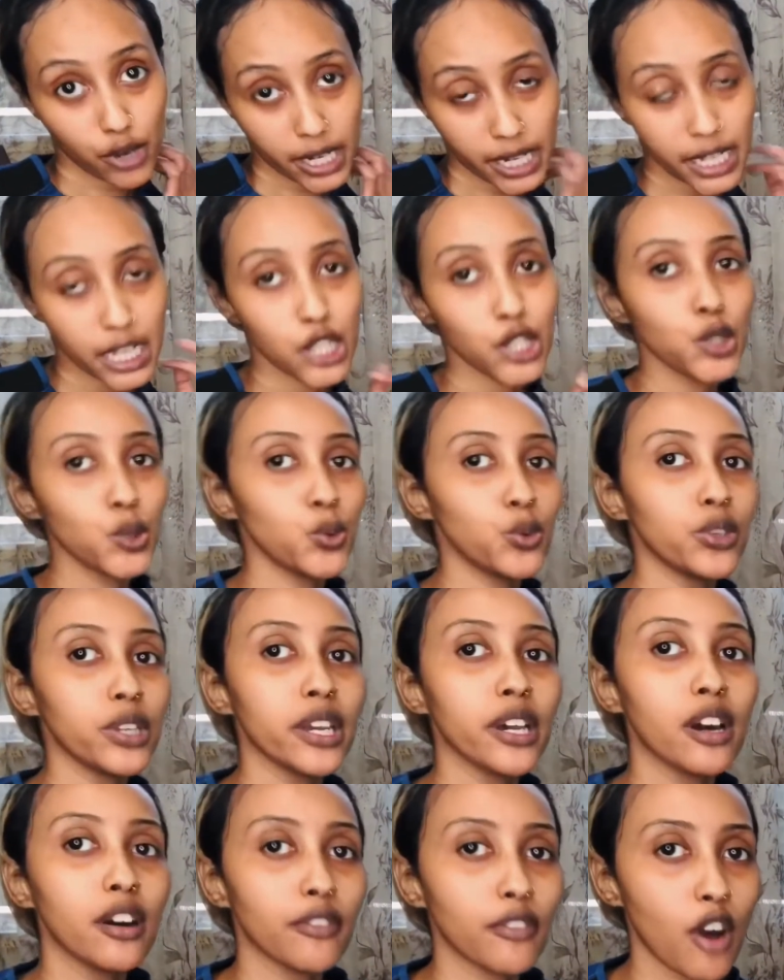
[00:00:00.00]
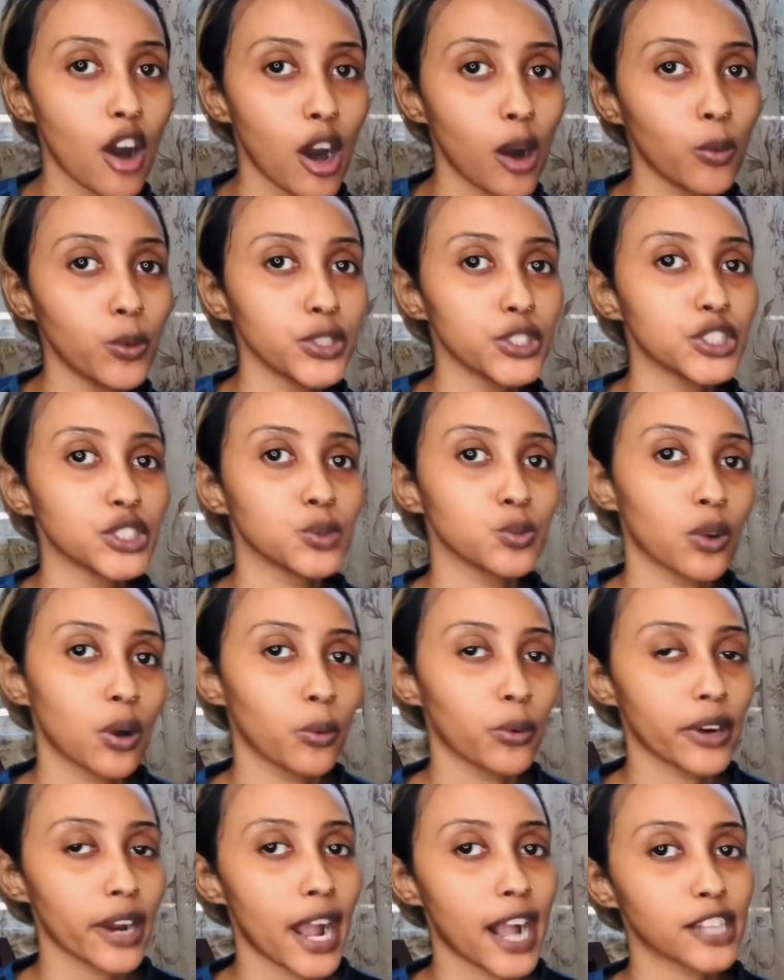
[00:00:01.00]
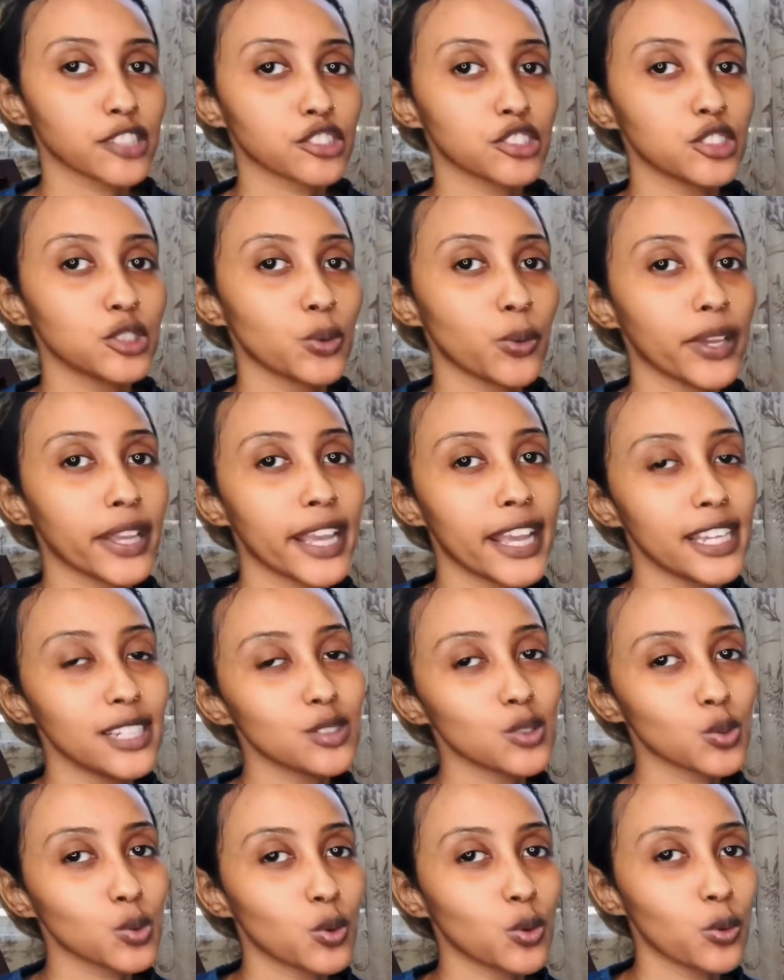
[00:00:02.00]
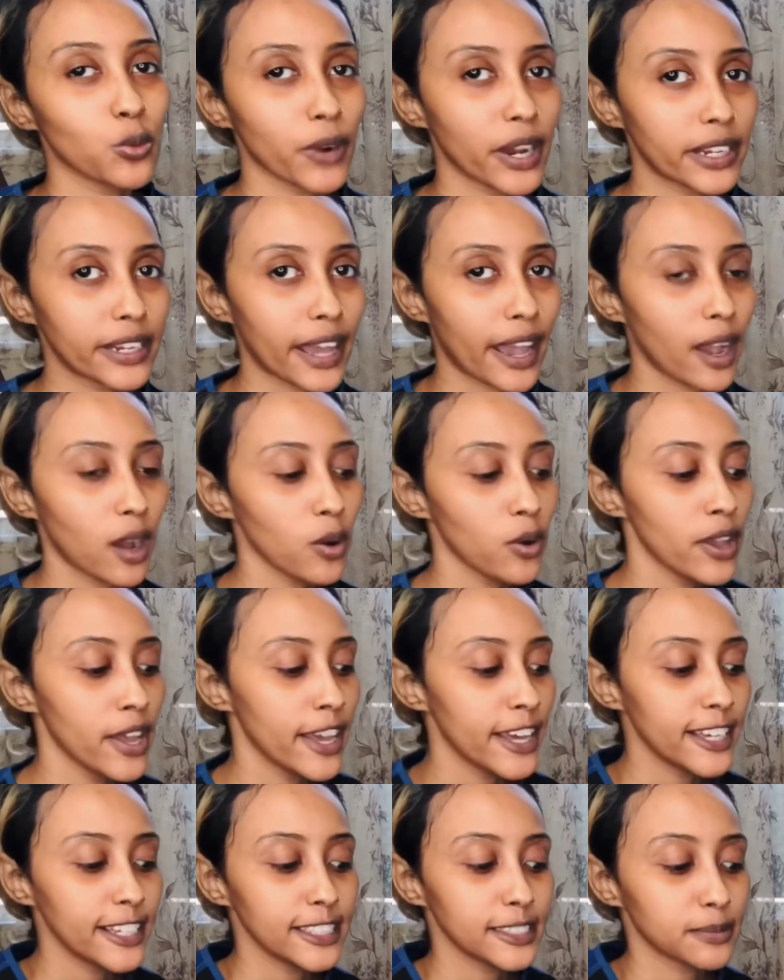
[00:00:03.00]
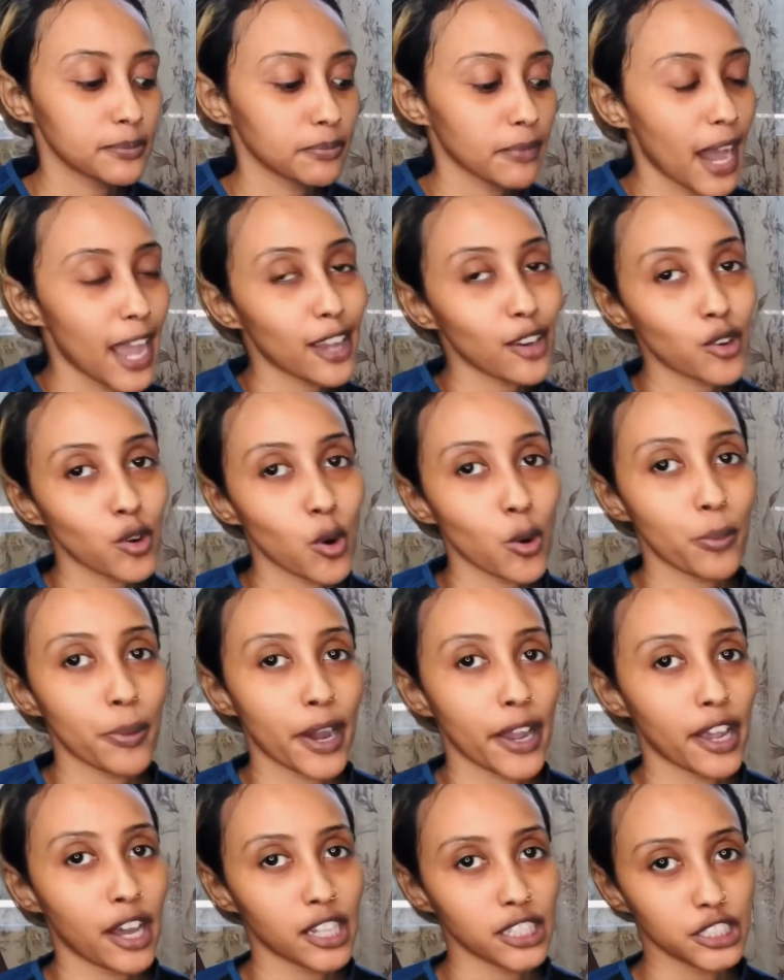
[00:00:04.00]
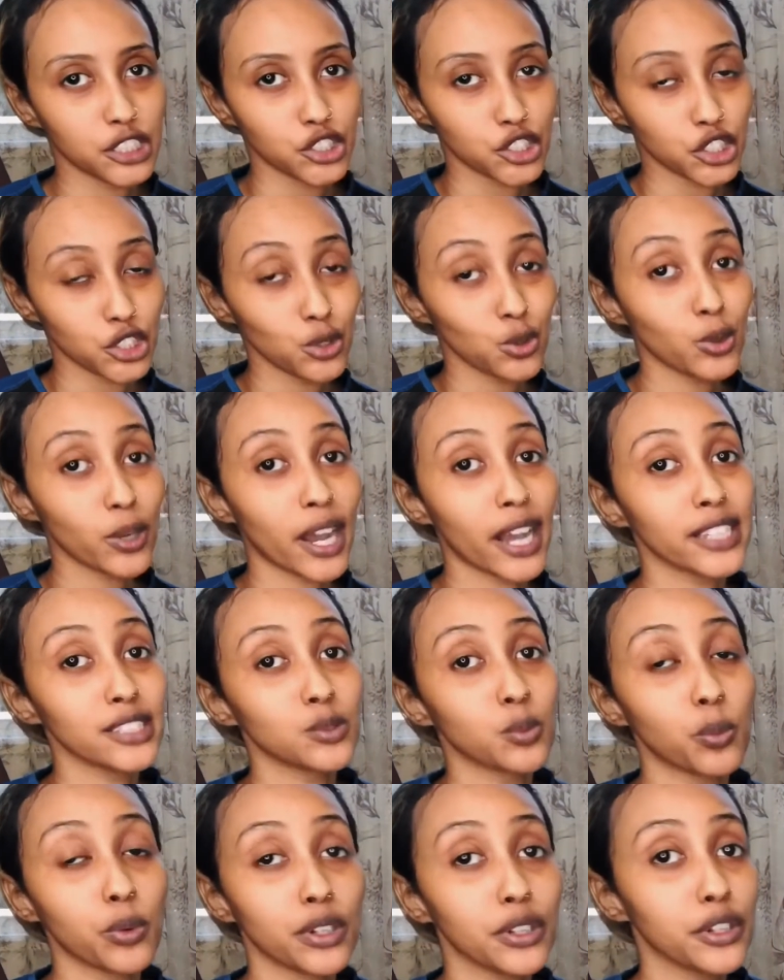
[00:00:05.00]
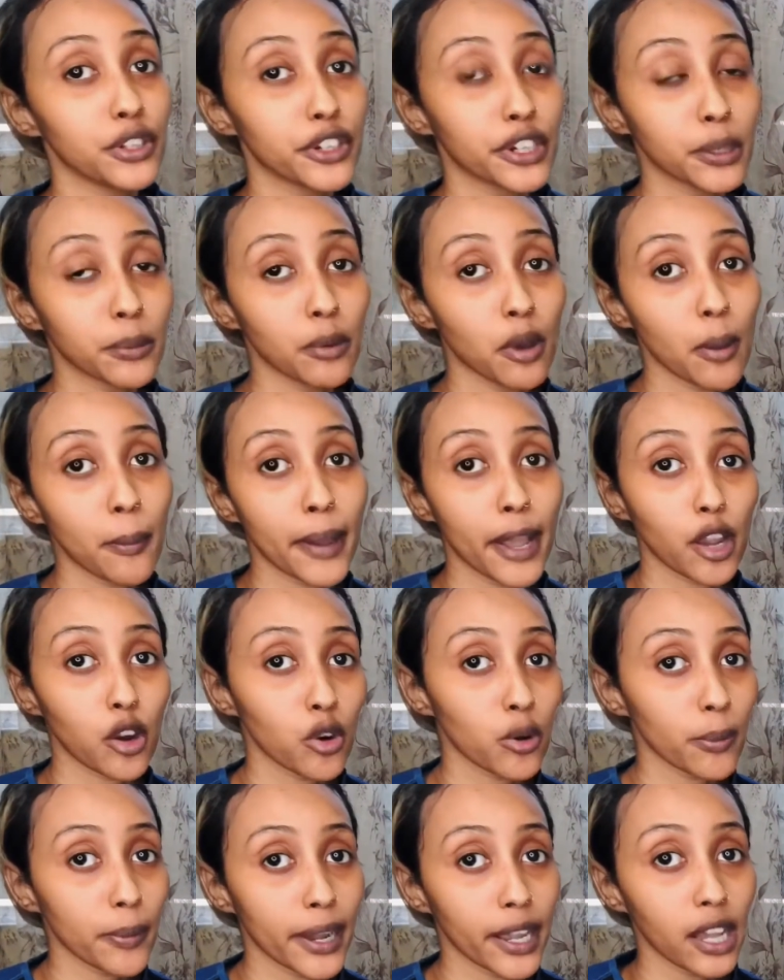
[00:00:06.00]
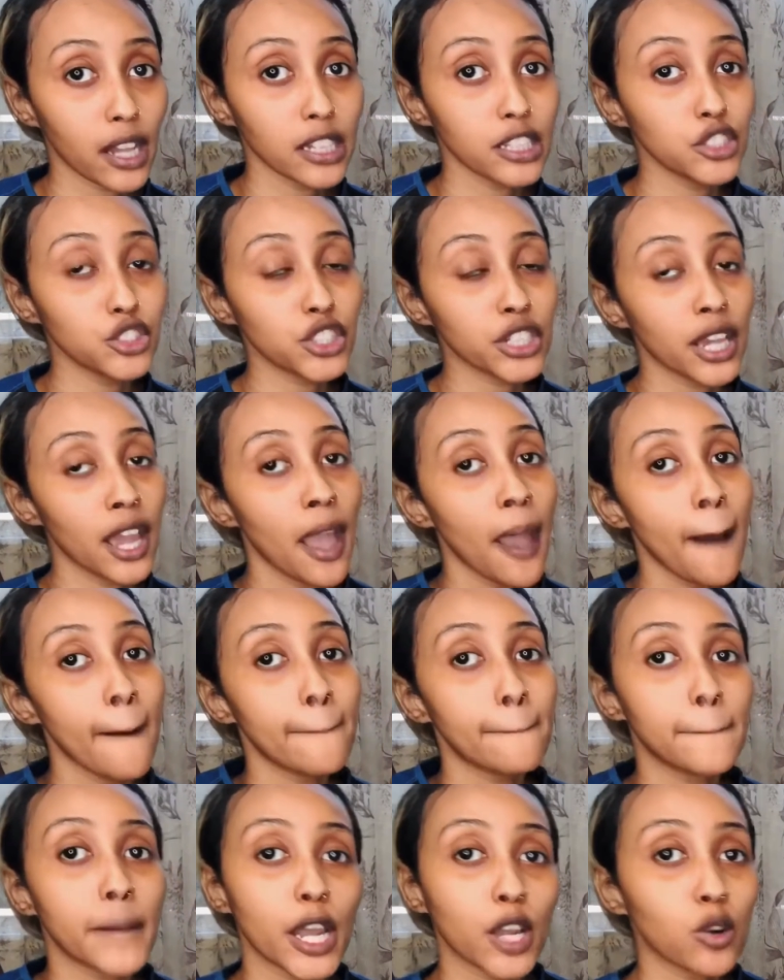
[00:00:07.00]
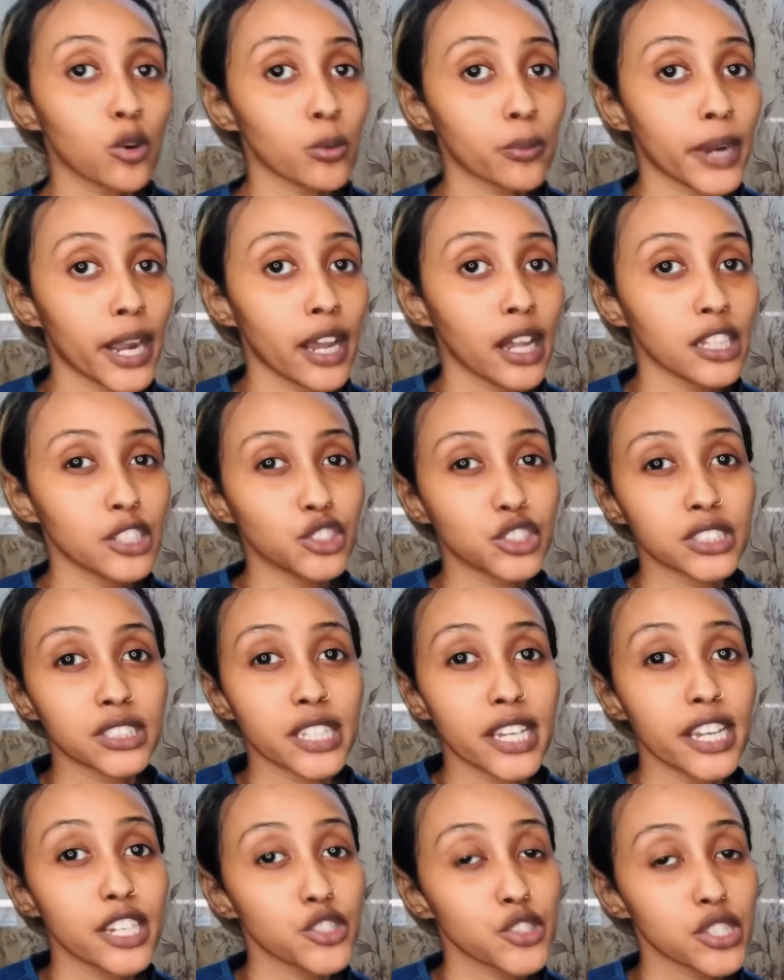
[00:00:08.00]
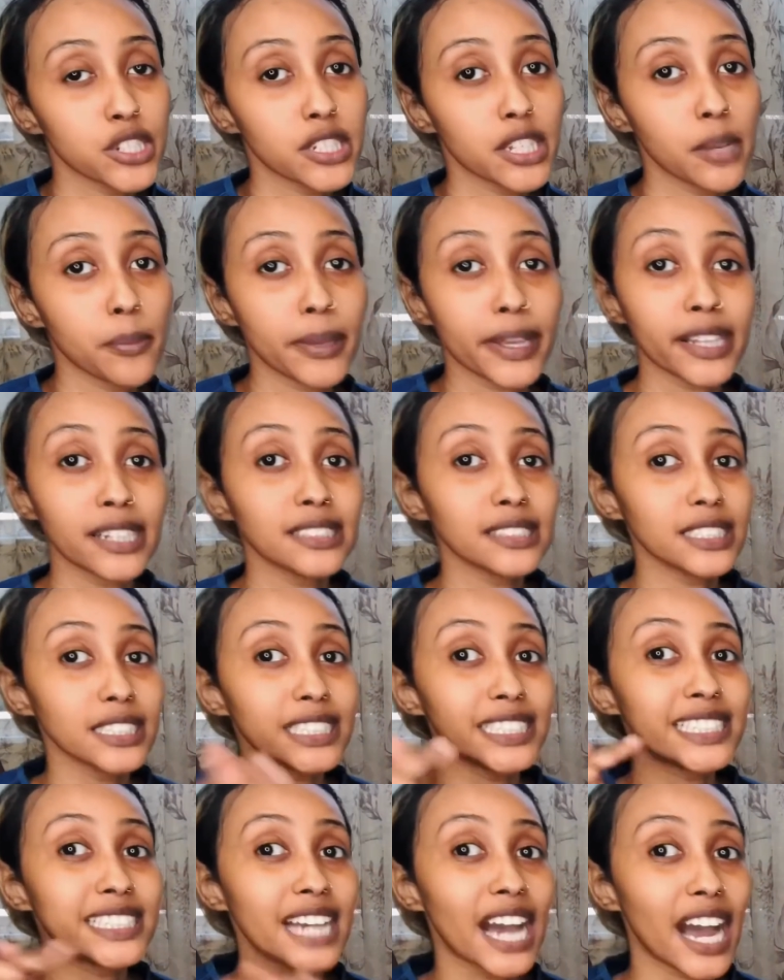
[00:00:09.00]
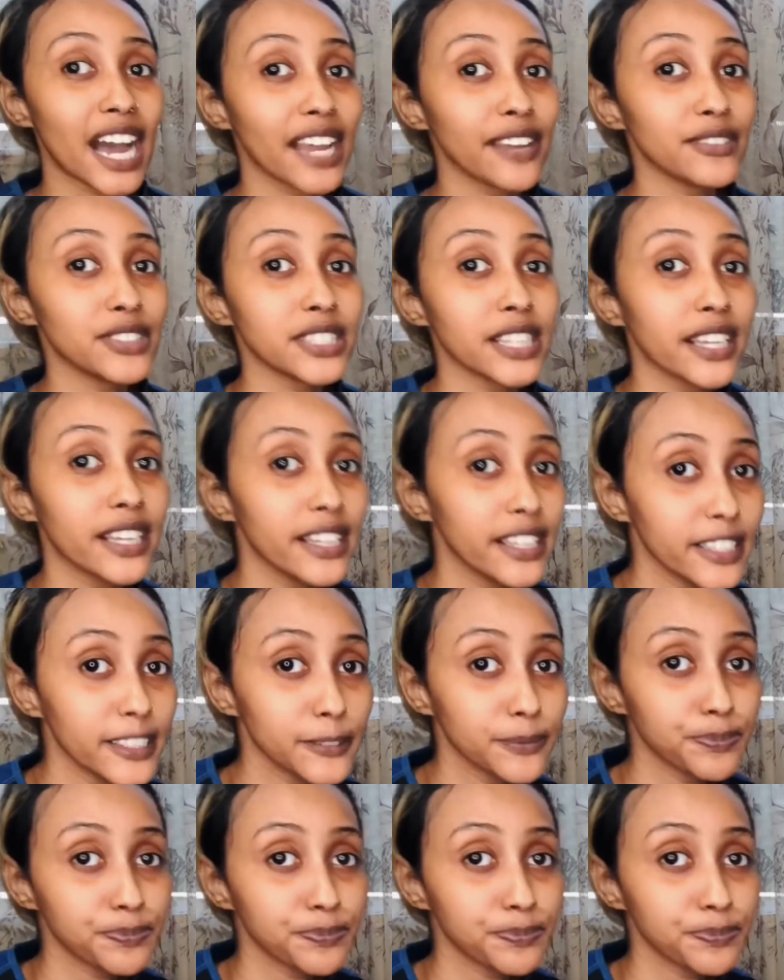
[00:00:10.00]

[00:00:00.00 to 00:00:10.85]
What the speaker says: unit of all, which is what we're actually doing in school right now, is microbiology. You guys will learn about microbiology. Microbiology is interesting because it dives in